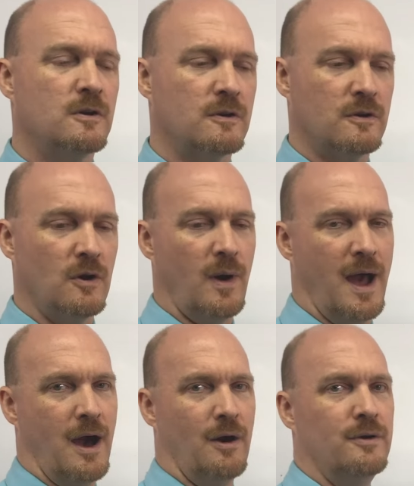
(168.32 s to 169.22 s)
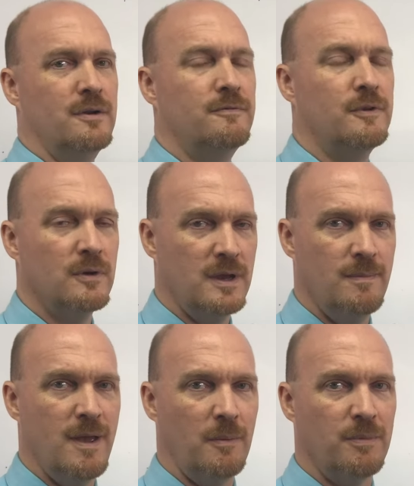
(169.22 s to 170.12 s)
Go out of your
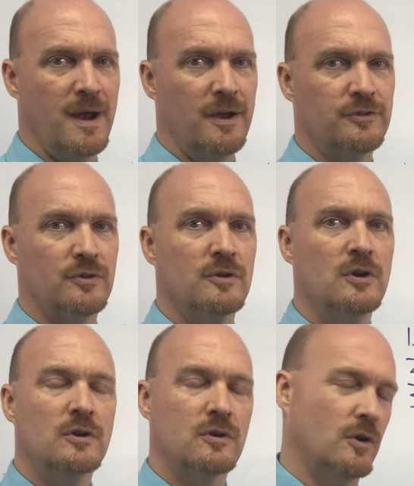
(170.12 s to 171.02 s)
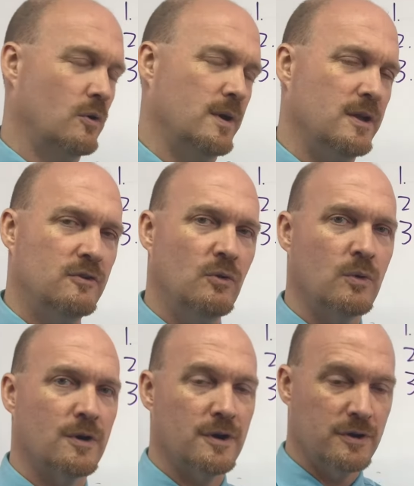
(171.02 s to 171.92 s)
email browser, go into
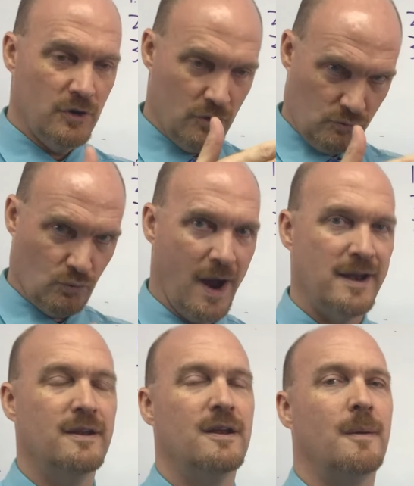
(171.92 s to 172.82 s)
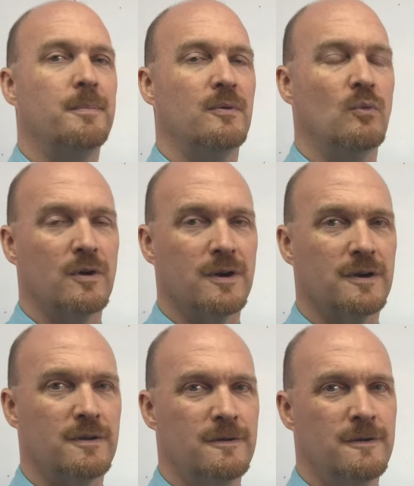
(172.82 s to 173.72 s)
Word, write it up in Word.
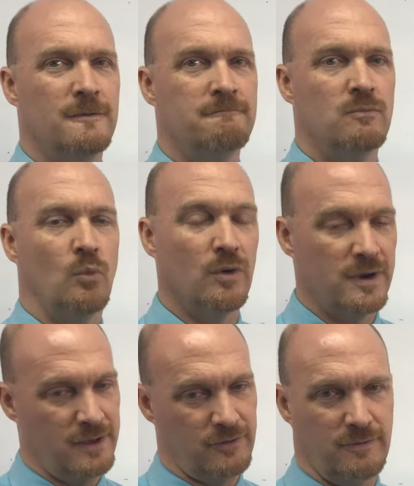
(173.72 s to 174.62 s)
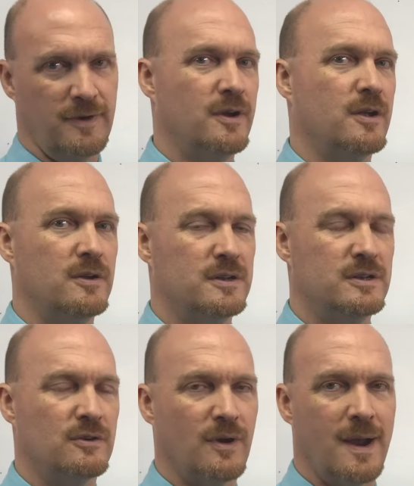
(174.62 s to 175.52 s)
Word has a very good
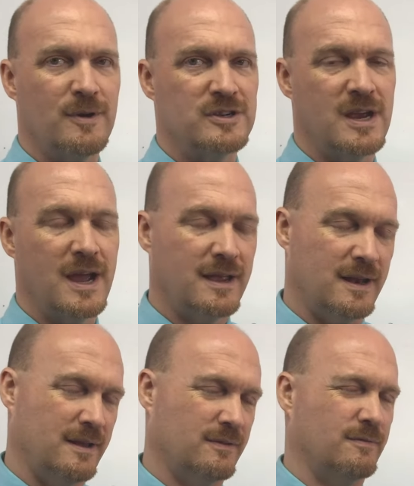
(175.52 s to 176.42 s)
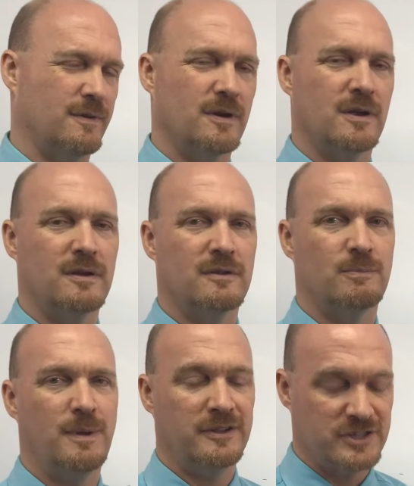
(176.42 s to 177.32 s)
grammar check, it has a very good
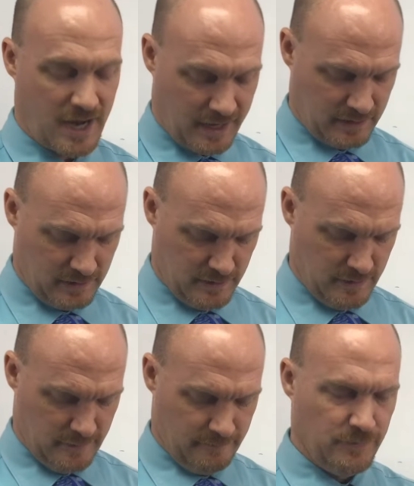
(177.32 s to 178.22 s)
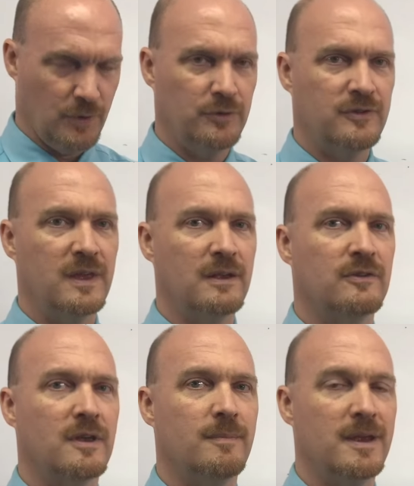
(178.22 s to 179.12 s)
spell check. Those things
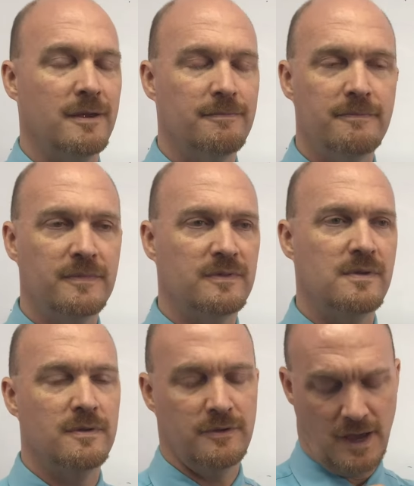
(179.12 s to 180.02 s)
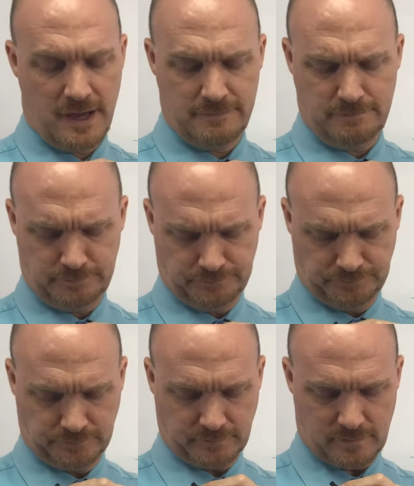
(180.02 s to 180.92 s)
can be done
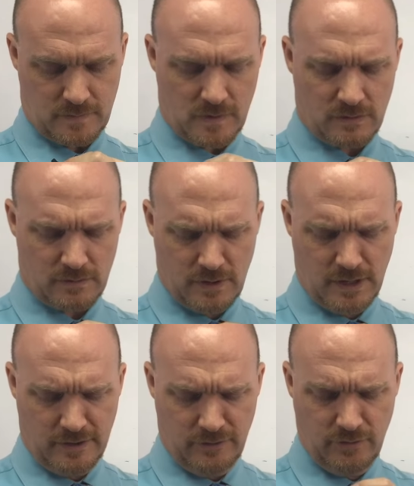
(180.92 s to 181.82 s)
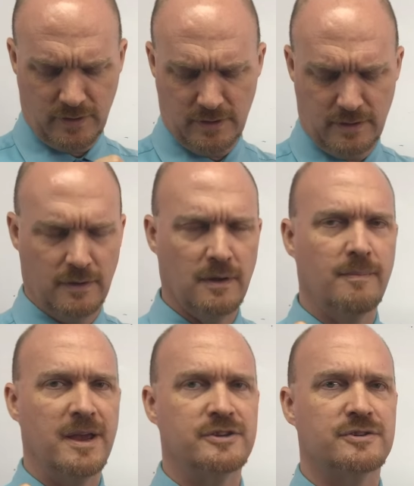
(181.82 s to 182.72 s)
and you can
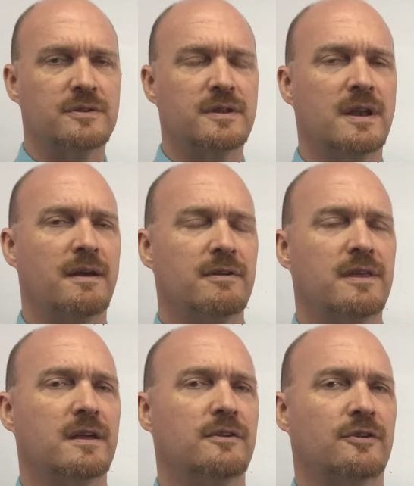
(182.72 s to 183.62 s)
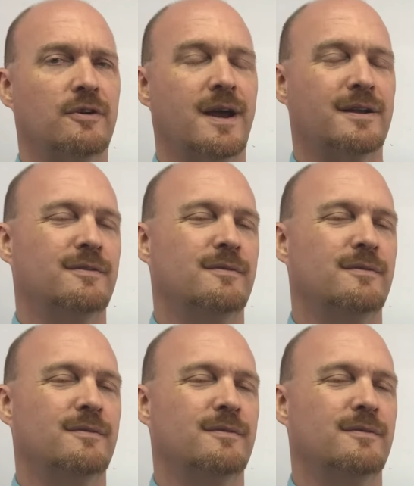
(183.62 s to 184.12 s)
make sure that everything is correct.